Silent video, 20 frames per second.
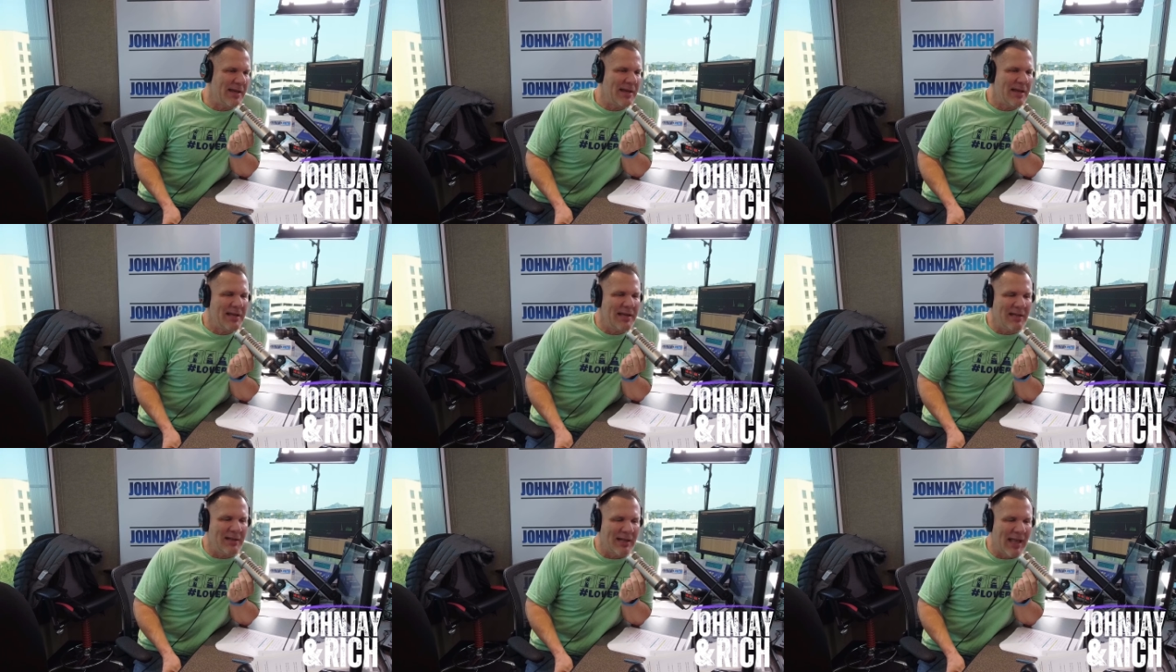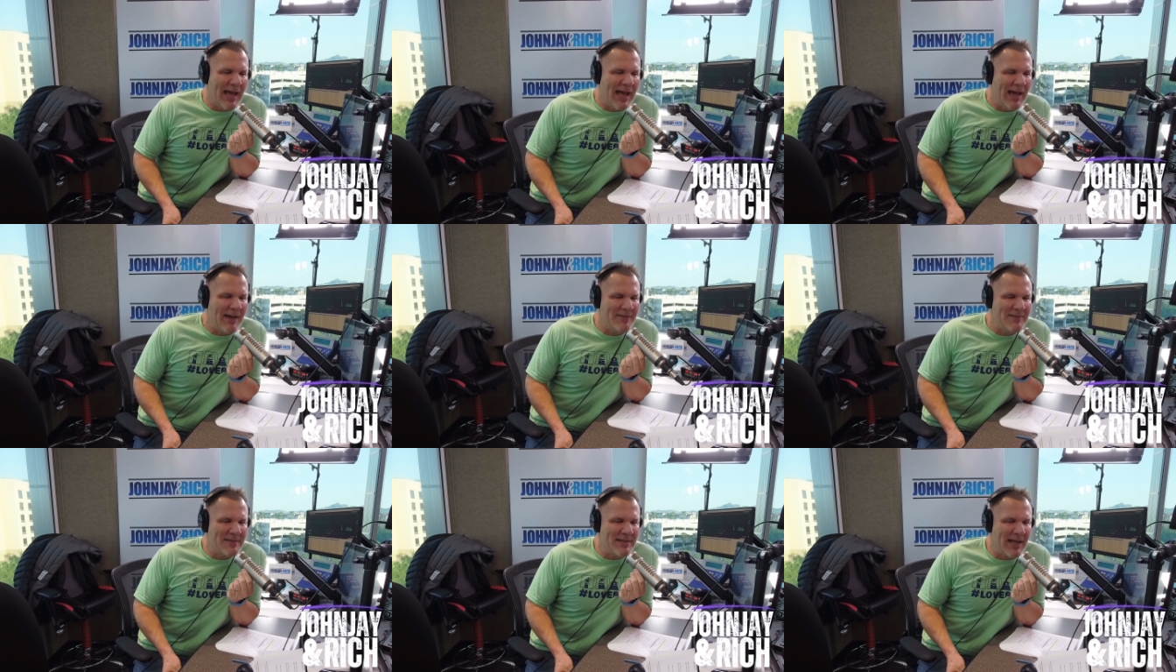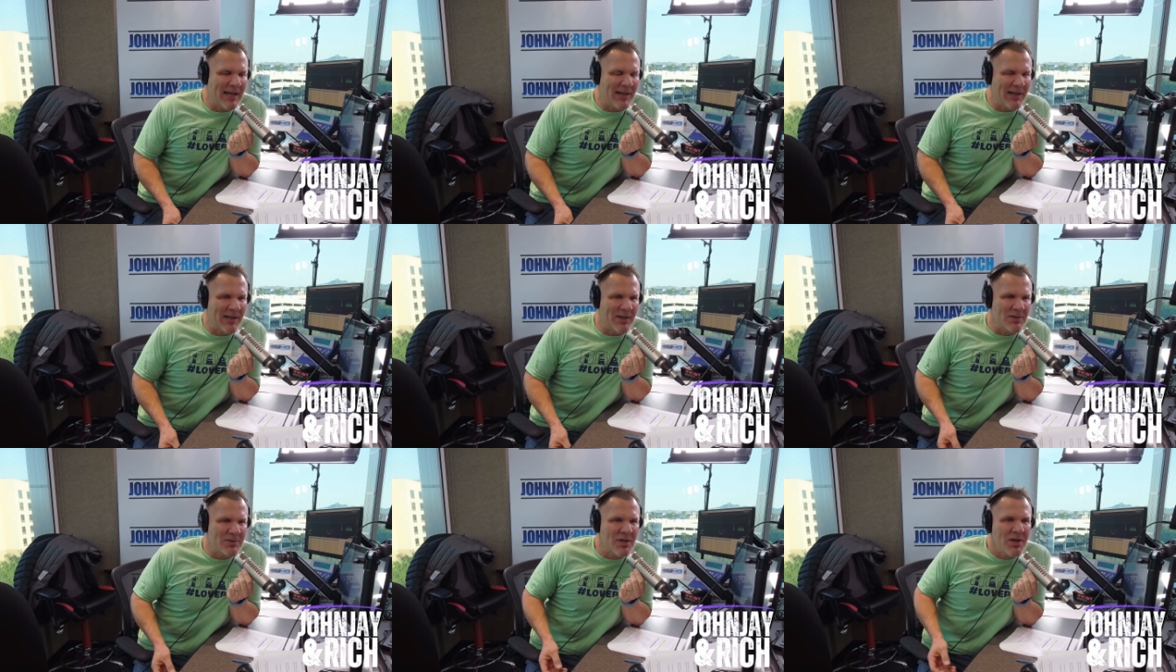And he laughs. And I,
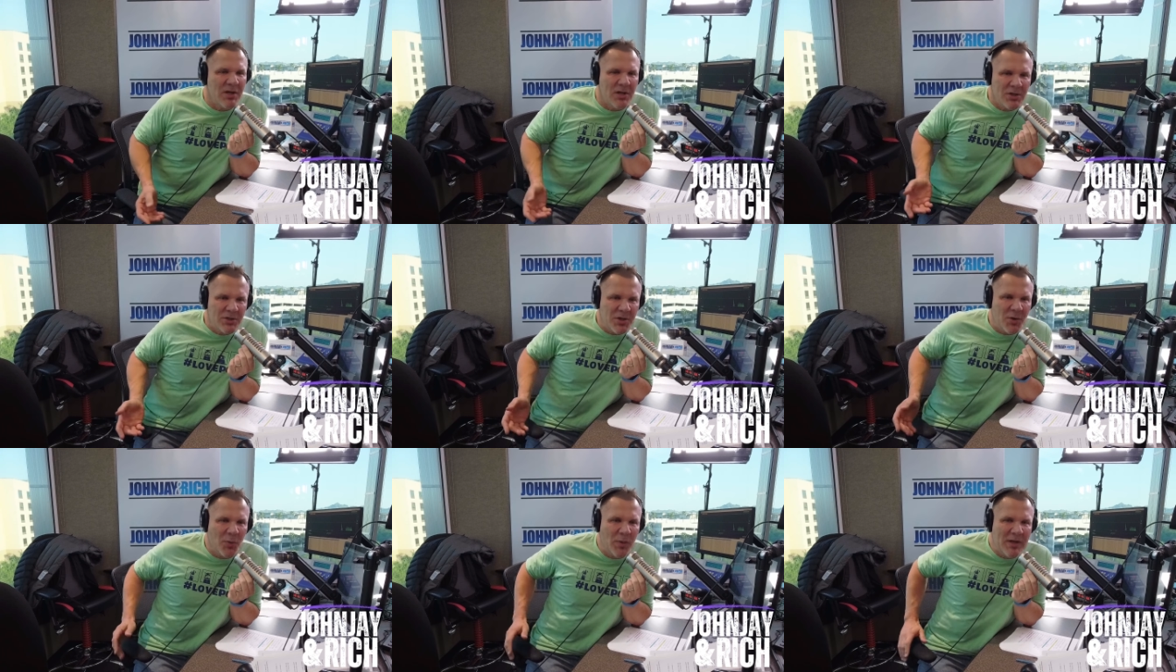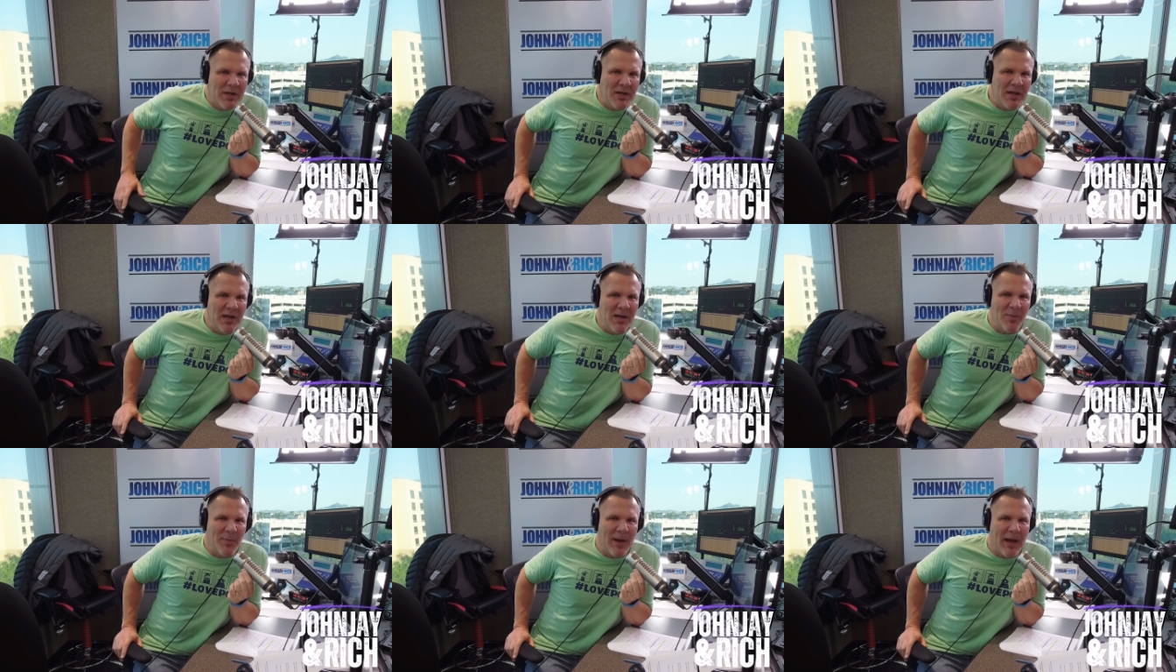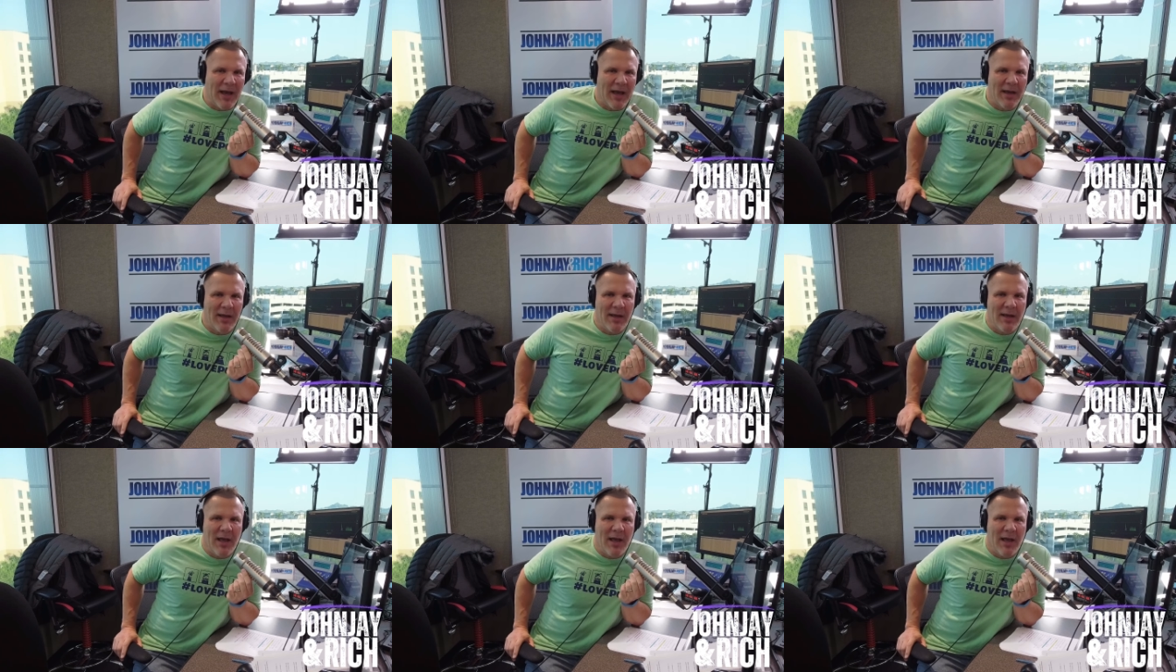he goes, sure, when do you need it buy."